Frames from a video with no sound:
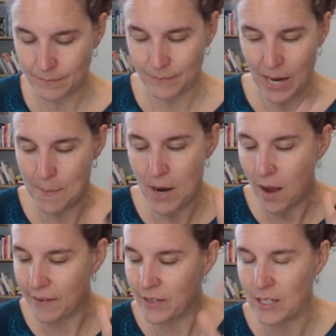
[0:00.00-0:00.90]
I'm not
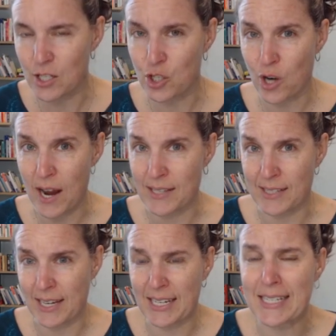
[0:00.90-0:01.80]
even going to try. It's
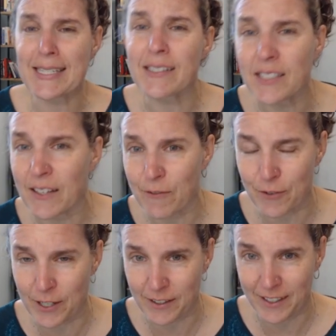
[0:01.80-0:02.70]
like a gazillion,
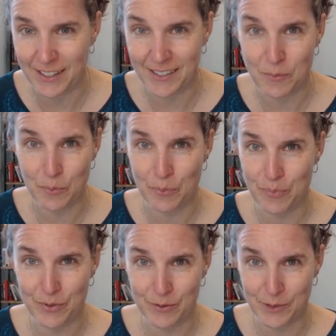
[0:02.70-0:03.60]
fernillion,
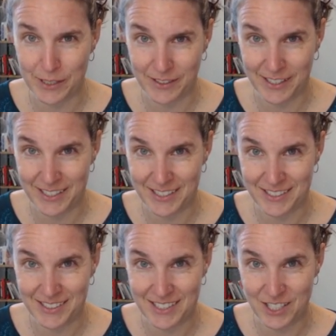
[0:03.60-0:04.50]

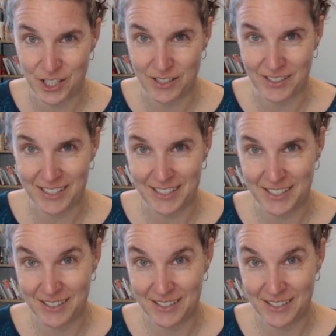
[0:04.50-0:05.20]
brilliant, gajillion.